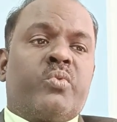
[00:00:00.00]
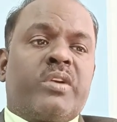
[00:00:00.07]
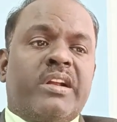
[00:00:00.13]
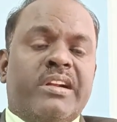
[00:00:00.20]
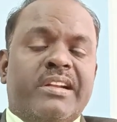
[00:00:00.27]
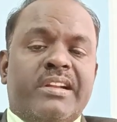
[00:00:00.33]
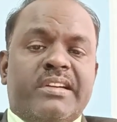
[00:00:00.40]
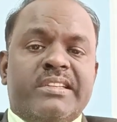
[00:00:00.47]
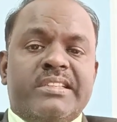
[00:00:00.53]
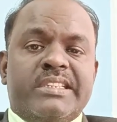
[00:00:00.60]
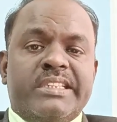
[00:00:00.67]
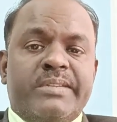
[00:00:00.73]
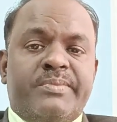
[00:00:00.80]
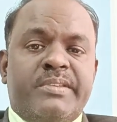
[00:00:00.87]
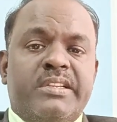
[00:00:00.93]
conduct
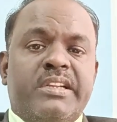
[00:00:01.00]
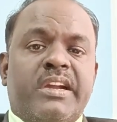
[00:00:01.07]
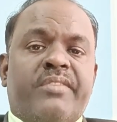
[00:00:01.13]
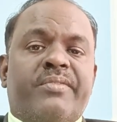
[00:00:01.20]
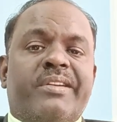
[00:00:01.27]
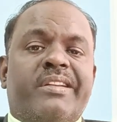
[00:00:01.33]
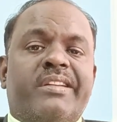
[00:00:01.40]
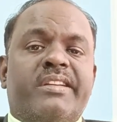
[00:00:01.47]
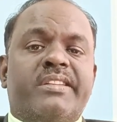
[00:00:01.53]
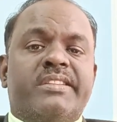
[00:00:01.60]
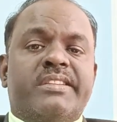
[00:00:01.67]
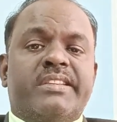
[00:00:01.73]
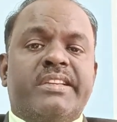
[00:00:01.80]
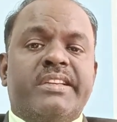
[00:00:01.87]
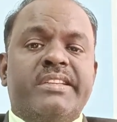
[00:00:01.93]
safety awareness
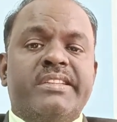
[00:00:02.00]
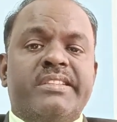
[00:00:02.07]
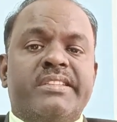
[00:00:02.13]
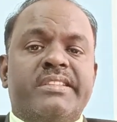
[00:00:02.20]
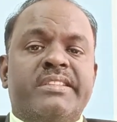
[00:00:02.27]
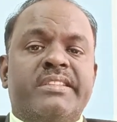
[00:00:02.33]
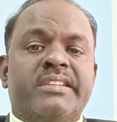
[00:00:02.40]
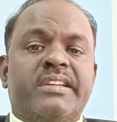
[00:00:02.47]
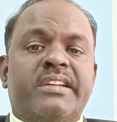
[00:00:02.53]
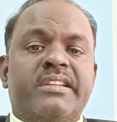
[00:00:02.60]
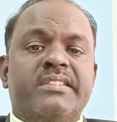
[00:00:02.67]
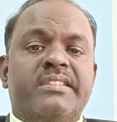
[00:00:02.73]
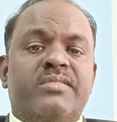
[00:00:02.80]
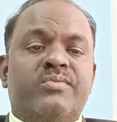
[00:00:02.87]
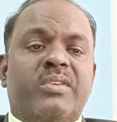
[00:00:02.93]
trainings,
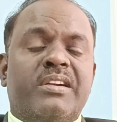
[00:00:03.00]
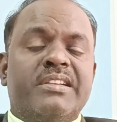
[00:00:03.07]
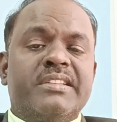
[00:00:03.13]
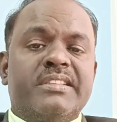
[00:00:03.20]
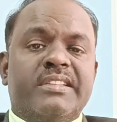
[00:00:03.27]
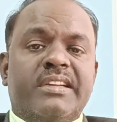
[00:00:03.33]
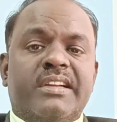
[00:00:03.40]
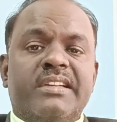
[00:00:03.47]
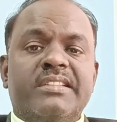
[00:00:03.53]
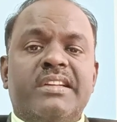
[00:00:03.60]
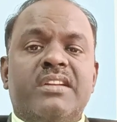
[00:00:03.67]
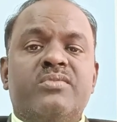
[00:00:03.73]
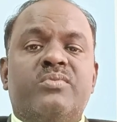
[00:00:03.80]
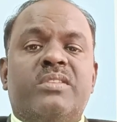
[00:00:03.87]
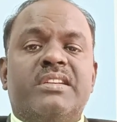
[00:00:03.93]
and what is the
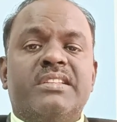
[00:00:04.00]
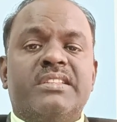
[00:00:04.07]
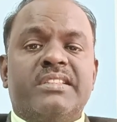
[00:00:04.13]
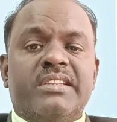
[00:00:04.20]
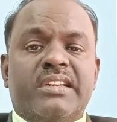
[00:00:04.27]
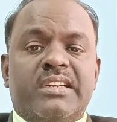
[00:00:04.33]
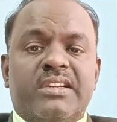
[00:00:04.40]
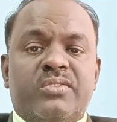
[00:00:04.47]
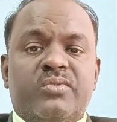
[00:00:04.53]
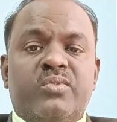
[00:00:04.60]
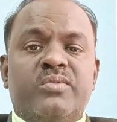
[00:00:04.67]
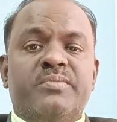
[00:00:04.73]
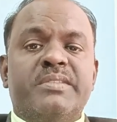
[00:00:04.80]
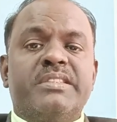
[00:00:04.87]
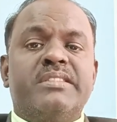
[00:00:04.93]
hazard, what is the control
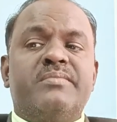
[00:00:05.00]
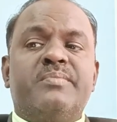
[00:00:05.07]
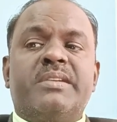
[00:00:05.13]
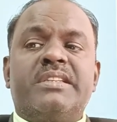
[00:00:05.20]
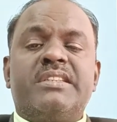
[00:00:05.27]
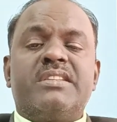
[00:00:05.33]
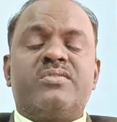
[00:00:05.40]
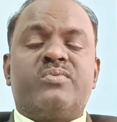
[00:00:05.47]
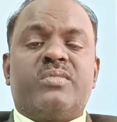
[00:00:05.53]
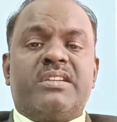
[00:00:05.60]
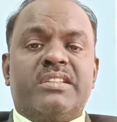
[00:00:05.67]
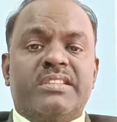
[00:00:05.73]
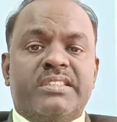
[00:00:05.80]
measures, what